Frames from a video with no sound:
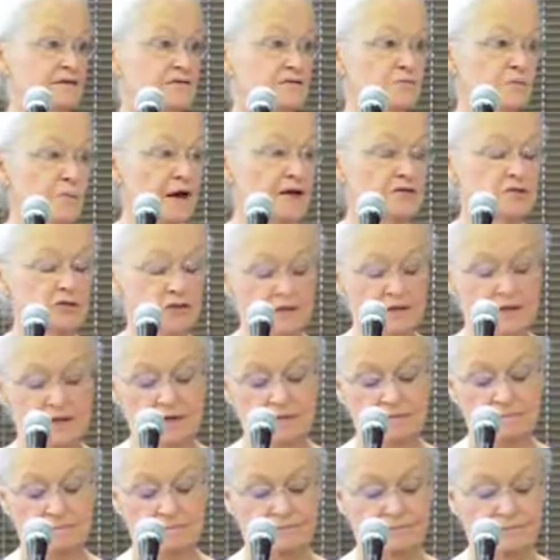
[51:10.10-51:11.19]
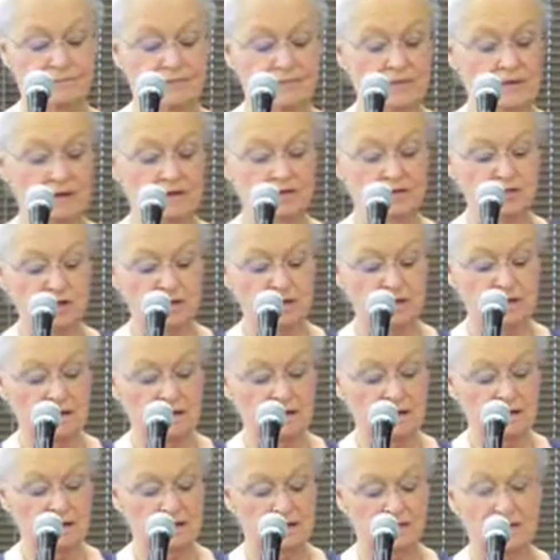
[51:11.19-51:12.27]
especially
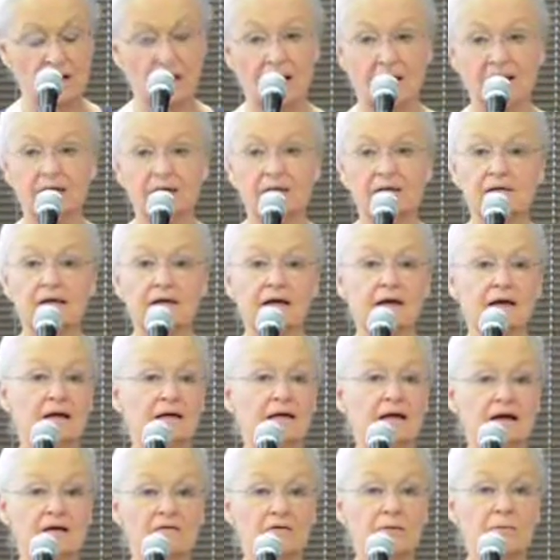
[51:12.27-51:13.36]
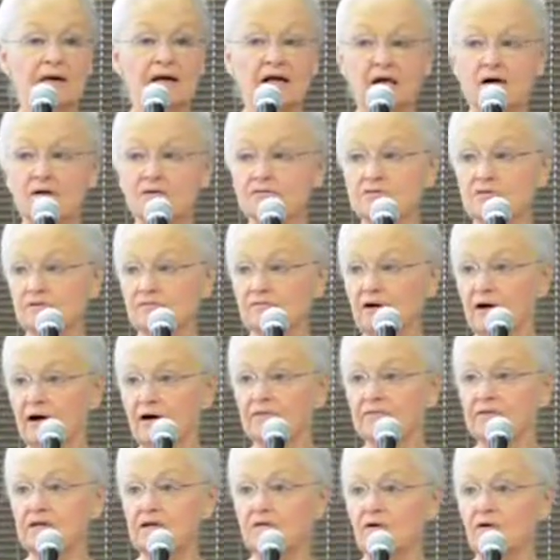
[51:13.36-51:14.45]
Gina and Donna and everybody else involved in